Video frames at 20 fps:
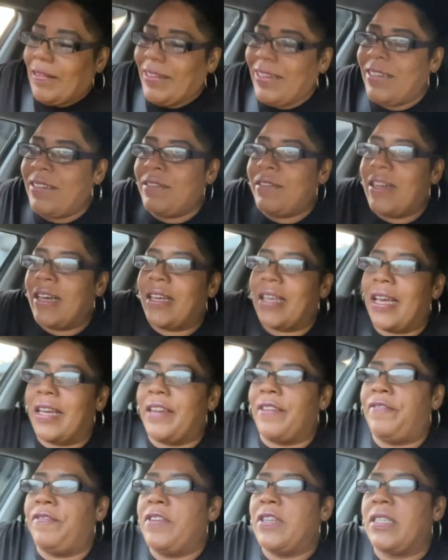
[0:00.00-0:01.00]
Oh, I
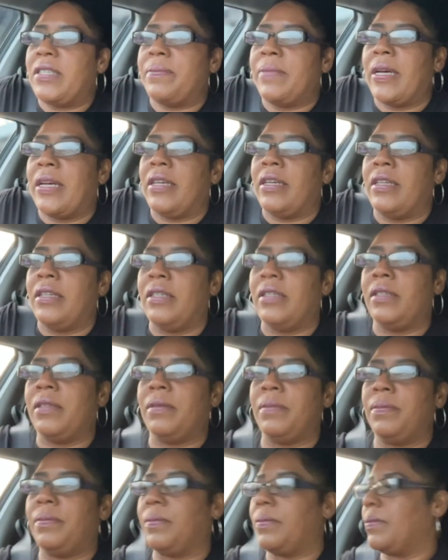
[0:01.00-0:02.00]
gotta fix my,
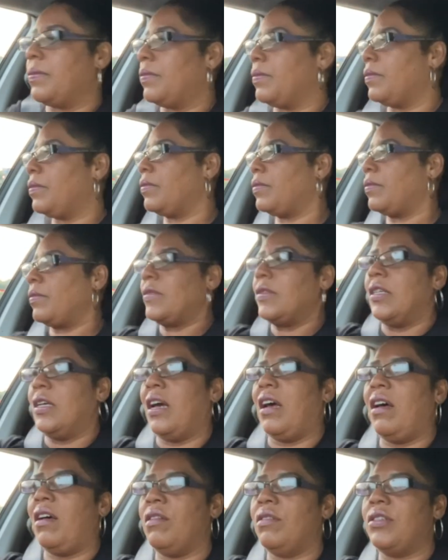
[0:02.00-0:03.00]

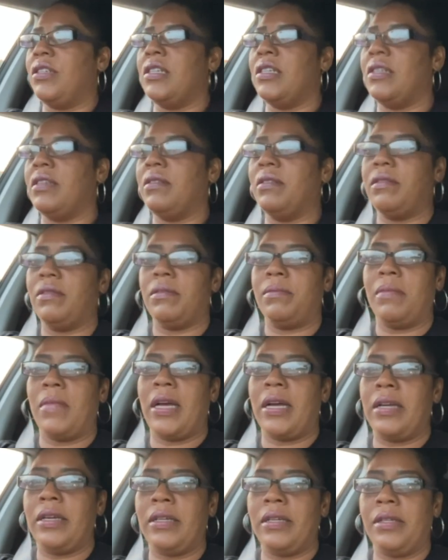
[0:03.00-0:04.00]
um, oh shit.
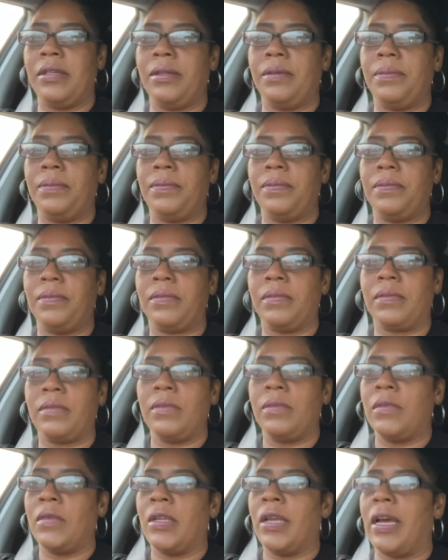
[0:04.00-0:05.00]
My,
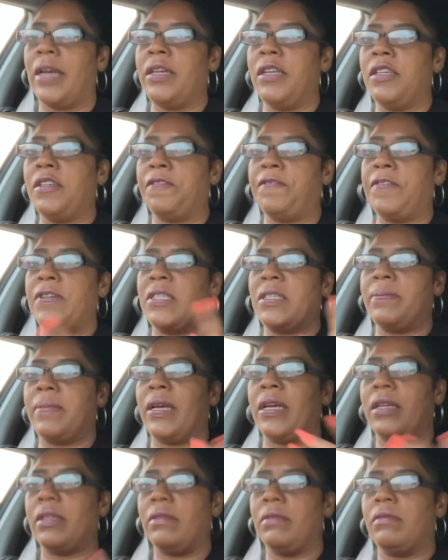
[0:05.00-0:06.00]
um, I need to fix
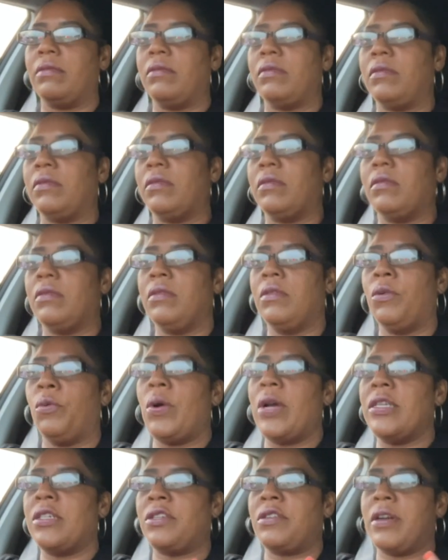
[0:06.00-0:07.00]
my
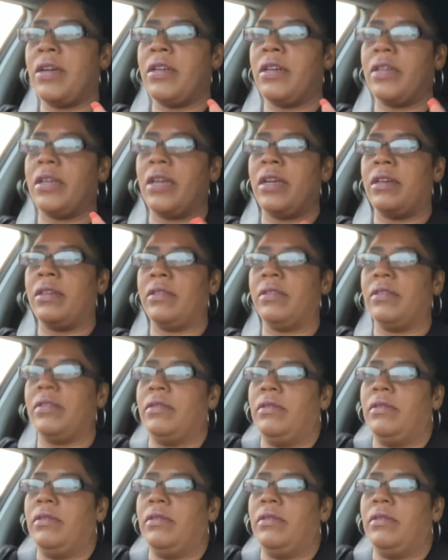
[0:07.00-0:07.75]
waist trainer, y'all.